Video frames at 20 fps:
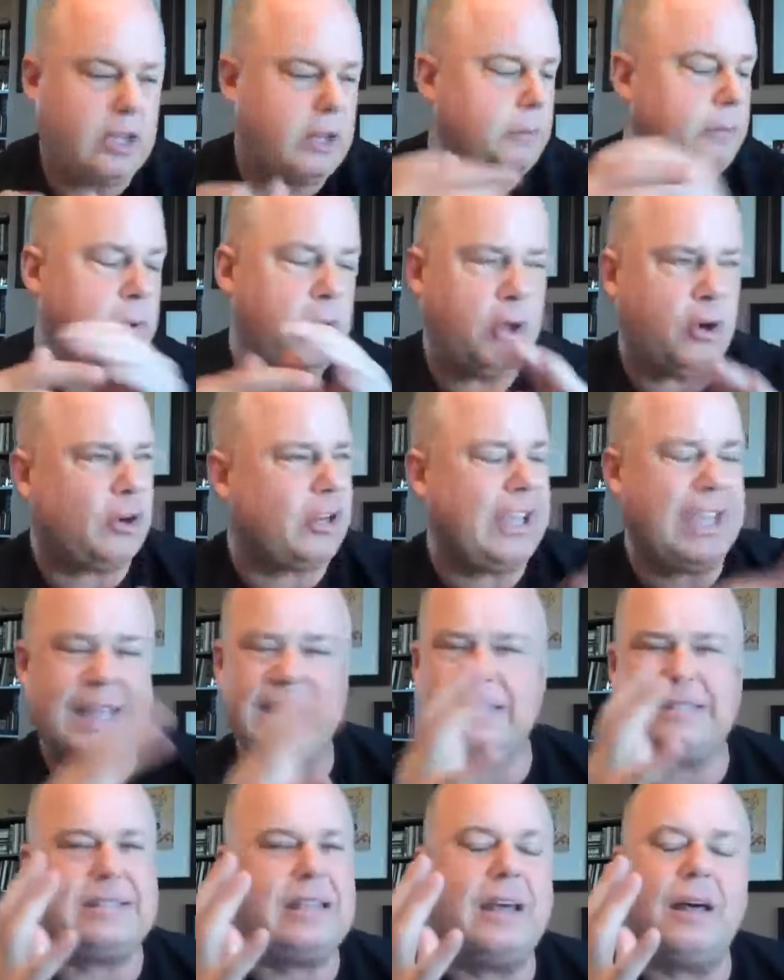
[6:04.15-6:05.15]
The computer
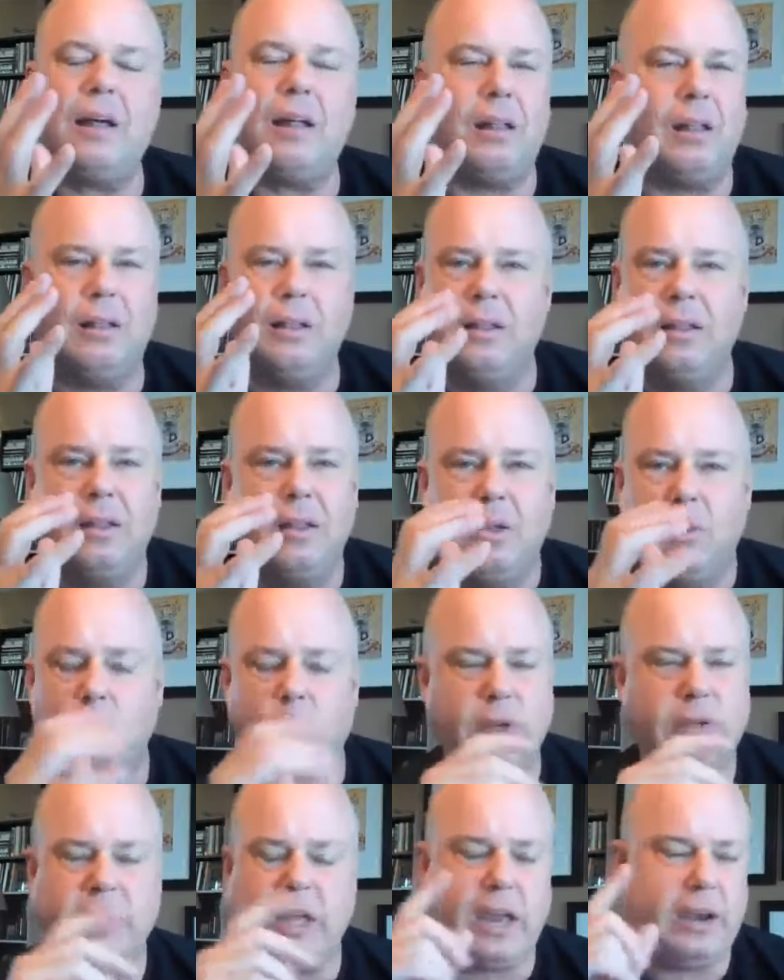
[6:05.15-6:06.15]
can't tell
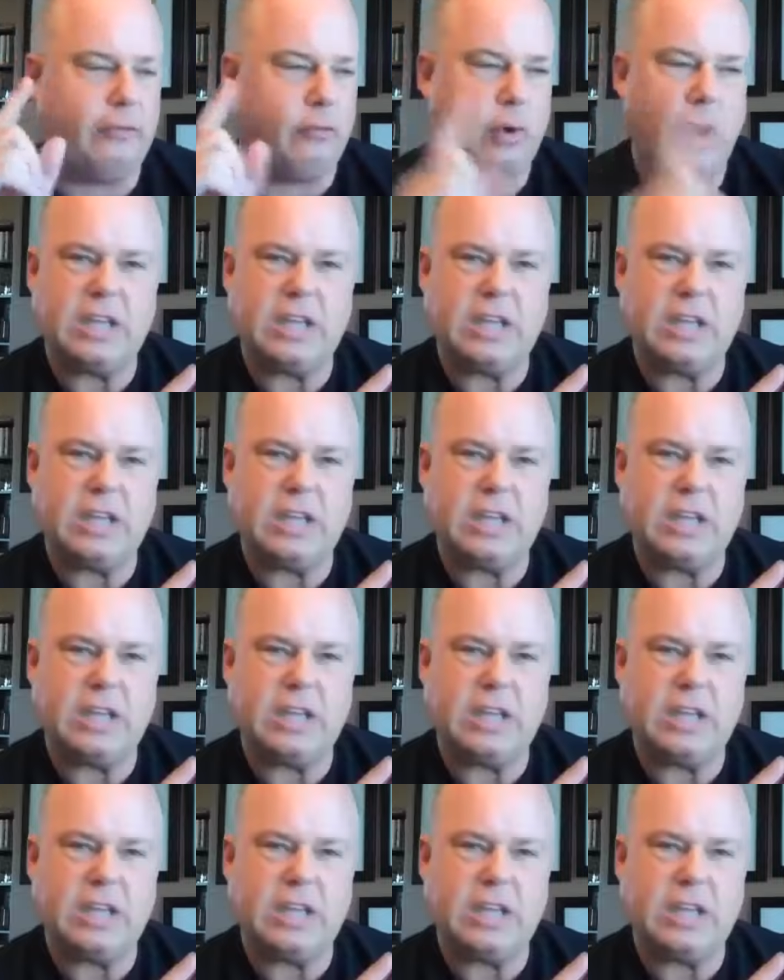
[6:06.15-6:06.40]
what kind